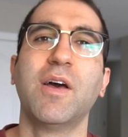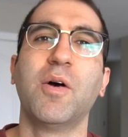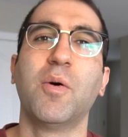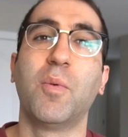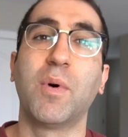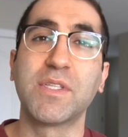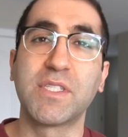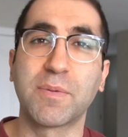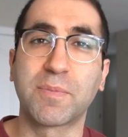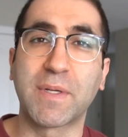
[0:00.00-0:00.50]

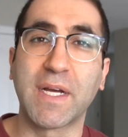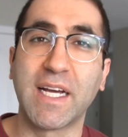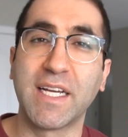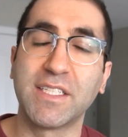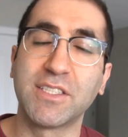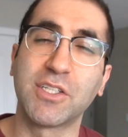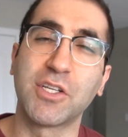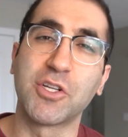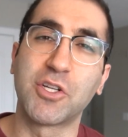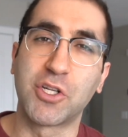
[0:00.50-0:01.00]
What's up
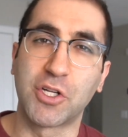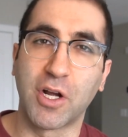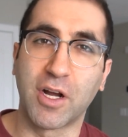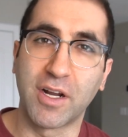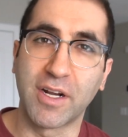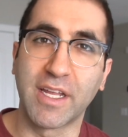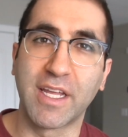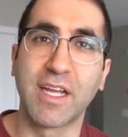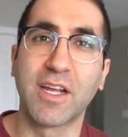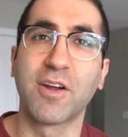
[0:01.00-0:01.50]
guys,
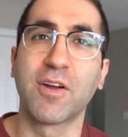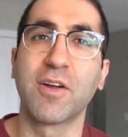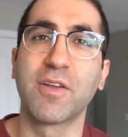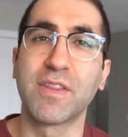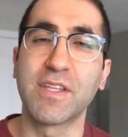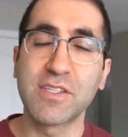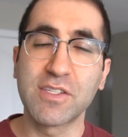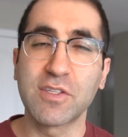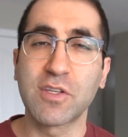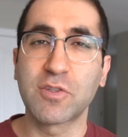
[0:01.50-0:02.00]
Sean here.
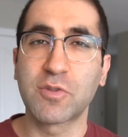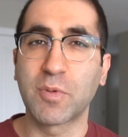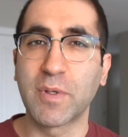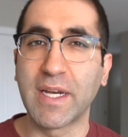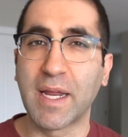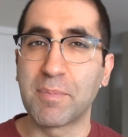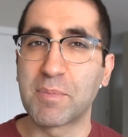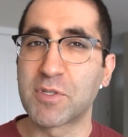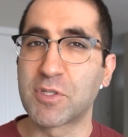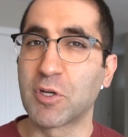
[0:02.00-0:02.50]
This is a sweet
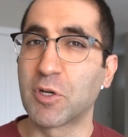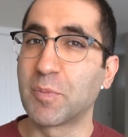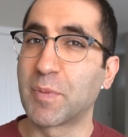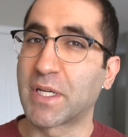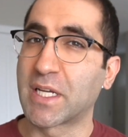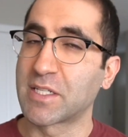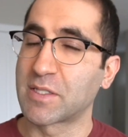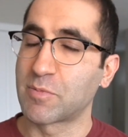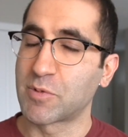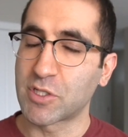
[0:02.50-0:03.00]
episode
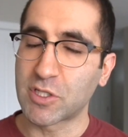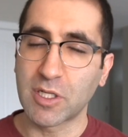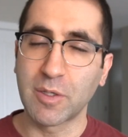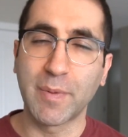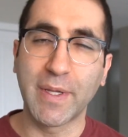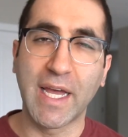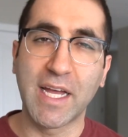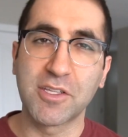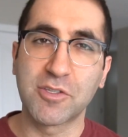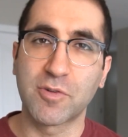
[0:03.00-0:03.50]
because I'm just going
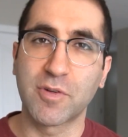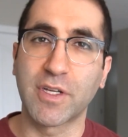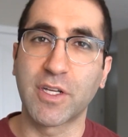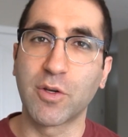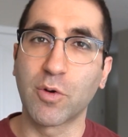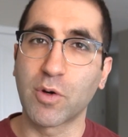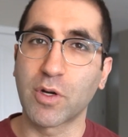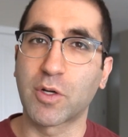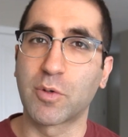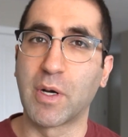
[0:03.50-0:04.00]
to be answering
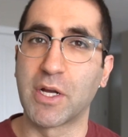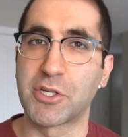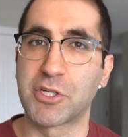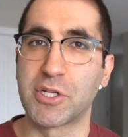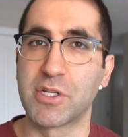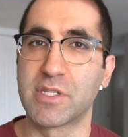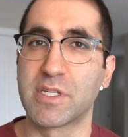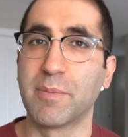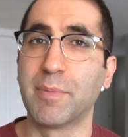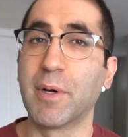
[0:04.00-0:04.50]
your
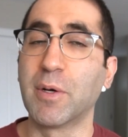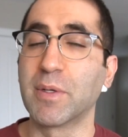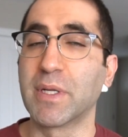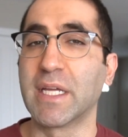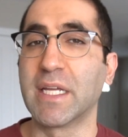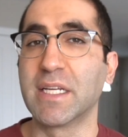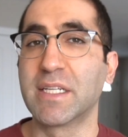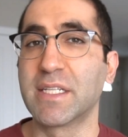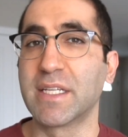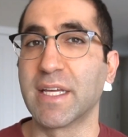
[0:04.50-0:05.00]
questions about
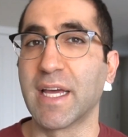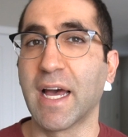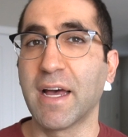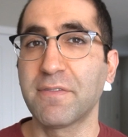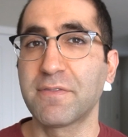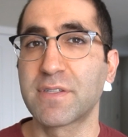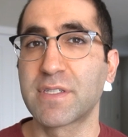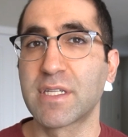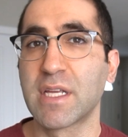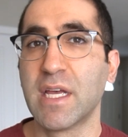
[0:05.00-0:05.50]

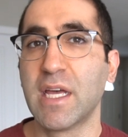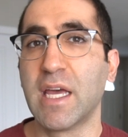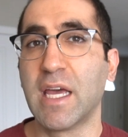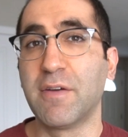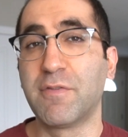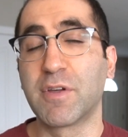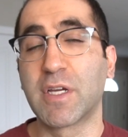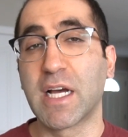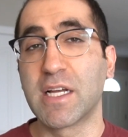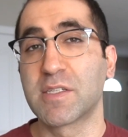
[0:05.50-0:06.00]
ETFs.
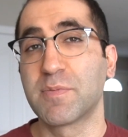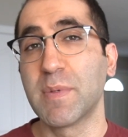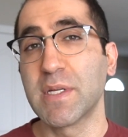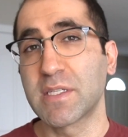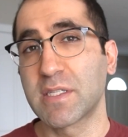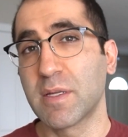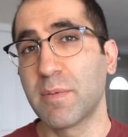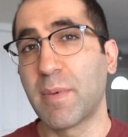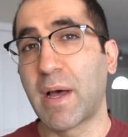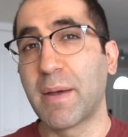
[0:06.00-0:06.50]
If you guys
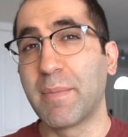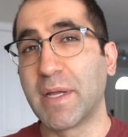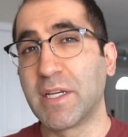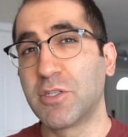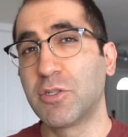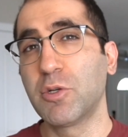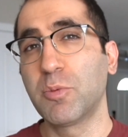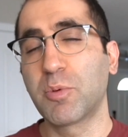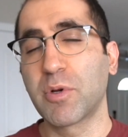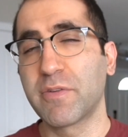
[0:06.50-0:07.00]
missed them, I made
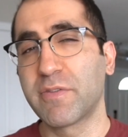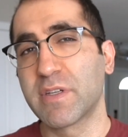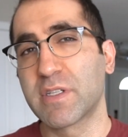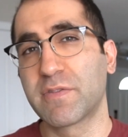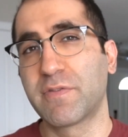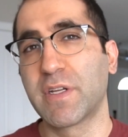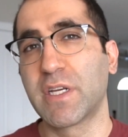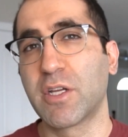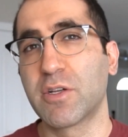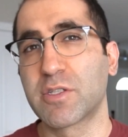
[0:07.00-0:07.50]
two previous
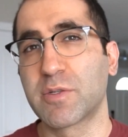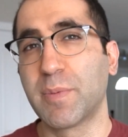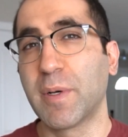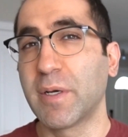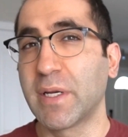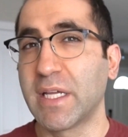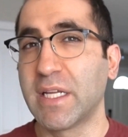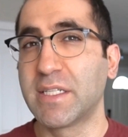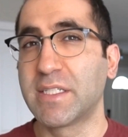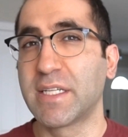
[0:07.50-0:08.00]
videos
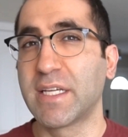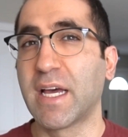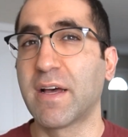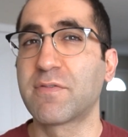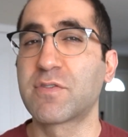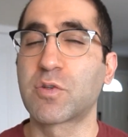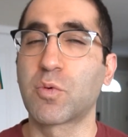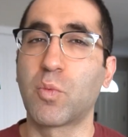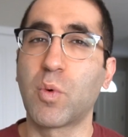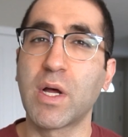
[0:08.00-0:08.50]
about
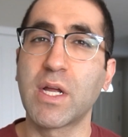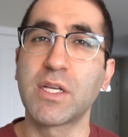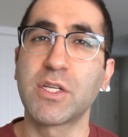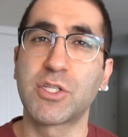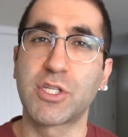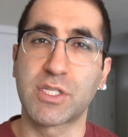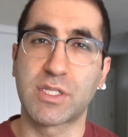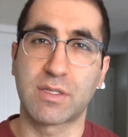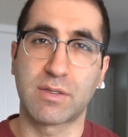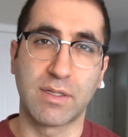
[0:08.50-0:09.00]
ETFs. One
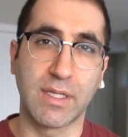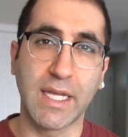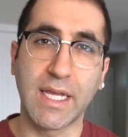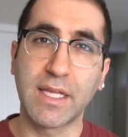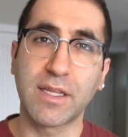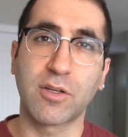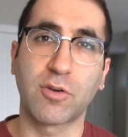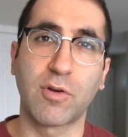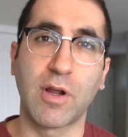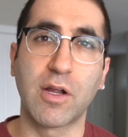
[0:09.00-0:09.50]
just
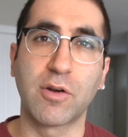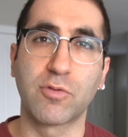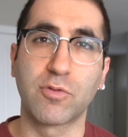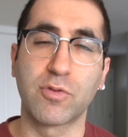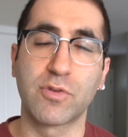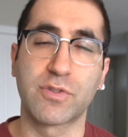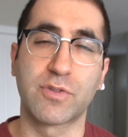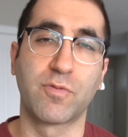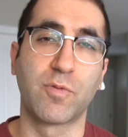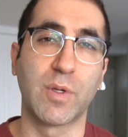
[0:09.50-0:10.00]
laying the ground
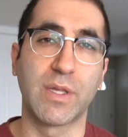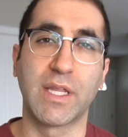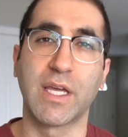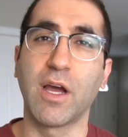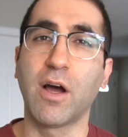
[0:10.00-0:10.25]
rules of what they